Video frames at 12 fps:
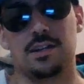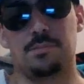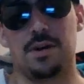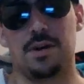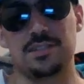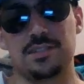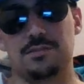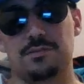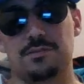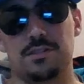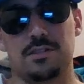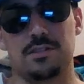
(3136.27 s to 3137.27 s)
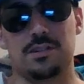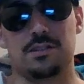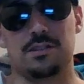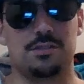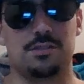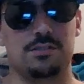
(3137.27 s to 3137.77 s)
and a positive
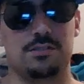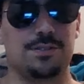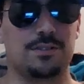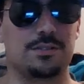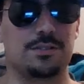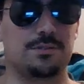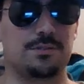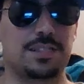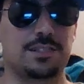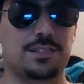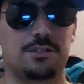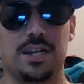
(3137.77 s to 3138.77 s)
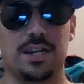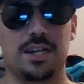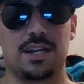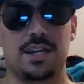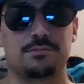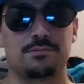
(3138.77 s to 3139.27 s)
1,102 for Betch
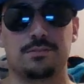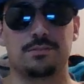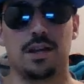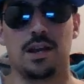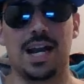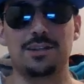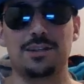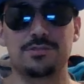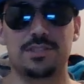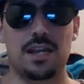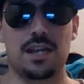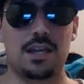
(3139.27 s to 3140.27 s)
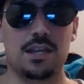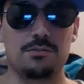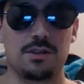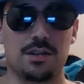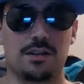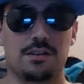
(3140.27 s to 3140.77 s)
Correia. I don't see
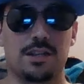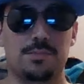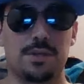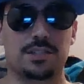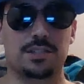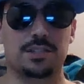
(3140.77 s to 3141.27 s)
anywhere that Betch